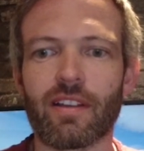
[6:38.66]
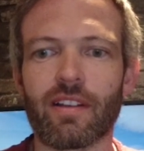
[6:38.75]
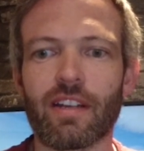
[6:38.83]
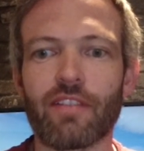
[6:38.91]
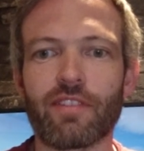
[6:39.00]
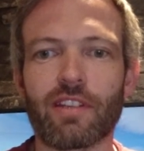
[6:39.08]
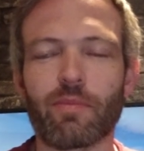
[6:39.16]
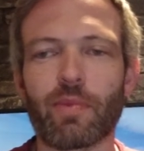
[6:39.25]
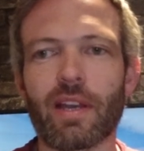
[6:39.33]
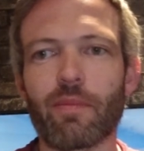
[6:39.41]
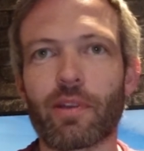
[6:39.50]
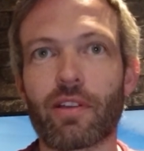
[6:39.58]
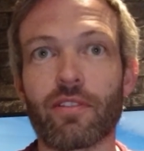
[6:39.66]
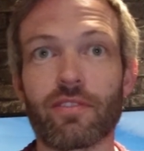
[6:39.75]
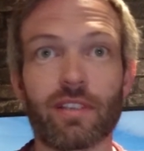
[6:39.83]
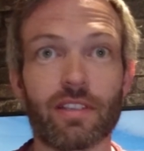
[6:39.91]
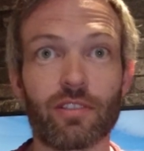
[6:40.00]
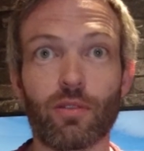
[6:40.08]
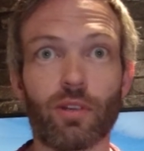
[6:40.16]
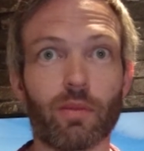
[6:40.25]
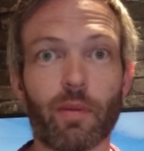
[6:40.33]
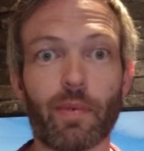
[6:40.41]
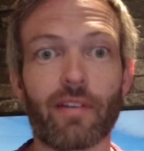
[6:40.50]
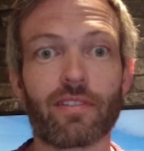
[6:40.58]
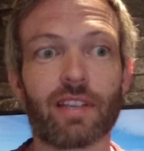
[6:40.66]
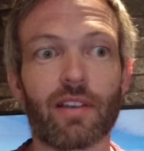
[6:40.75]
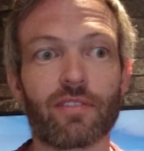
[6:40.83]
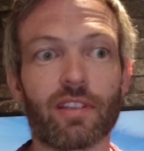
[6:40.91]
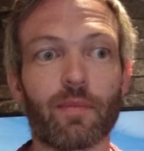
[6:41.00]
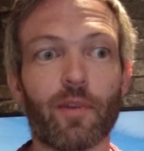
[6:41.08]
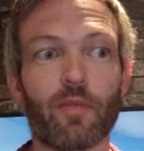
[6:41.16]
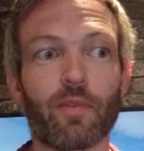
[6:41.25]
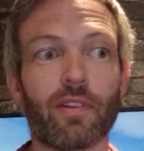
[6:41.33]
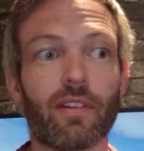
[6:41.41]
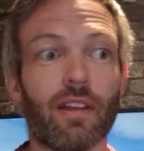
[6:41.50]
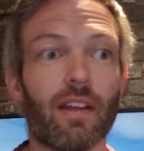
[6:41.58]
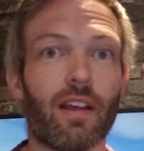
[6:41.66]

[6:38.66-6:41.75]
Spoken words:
lifted a bit, because it's stored at my parents' house at the moment.